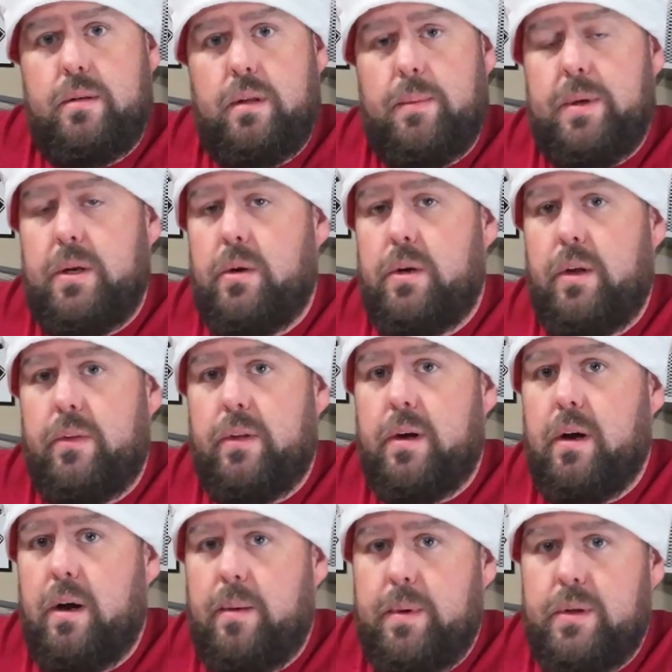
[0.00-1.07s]
Let me know down in the
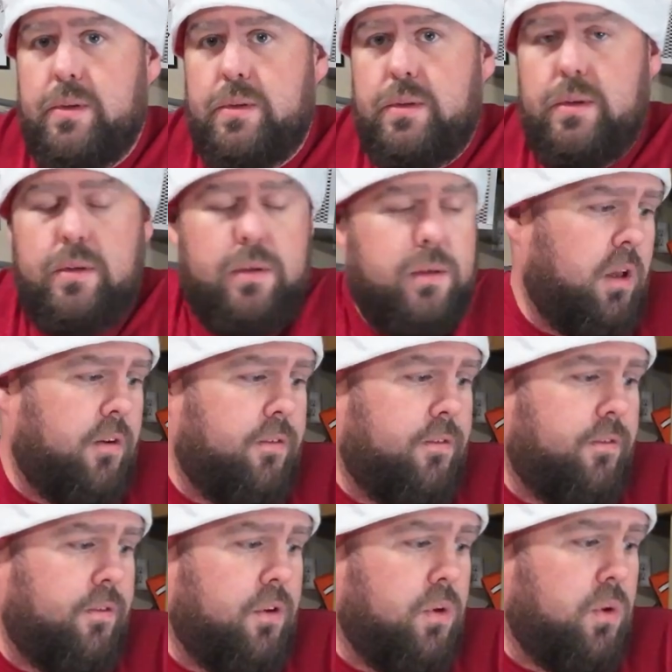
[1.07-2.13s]
comments.
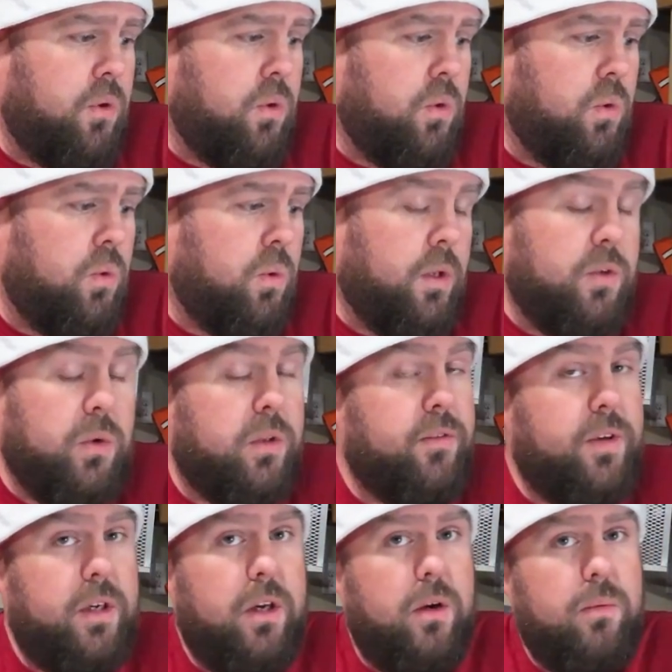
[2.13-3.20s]
If you enjoyed the
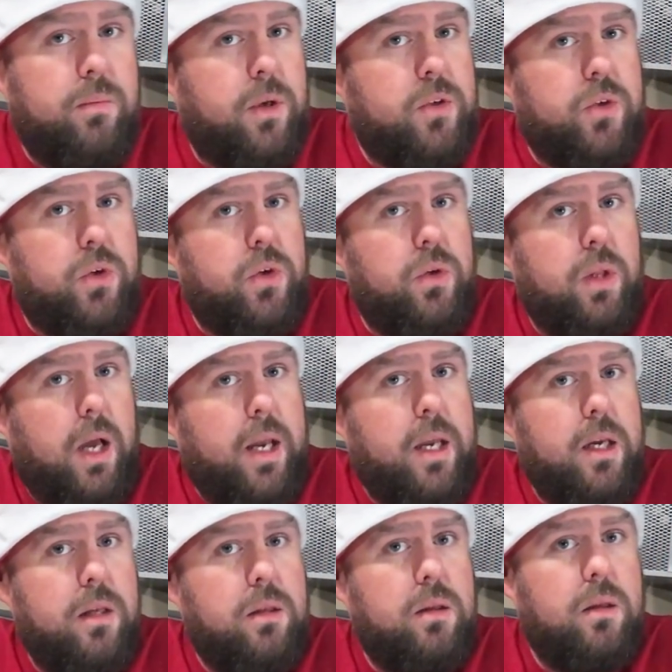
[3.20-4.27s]
video, make sure you like it.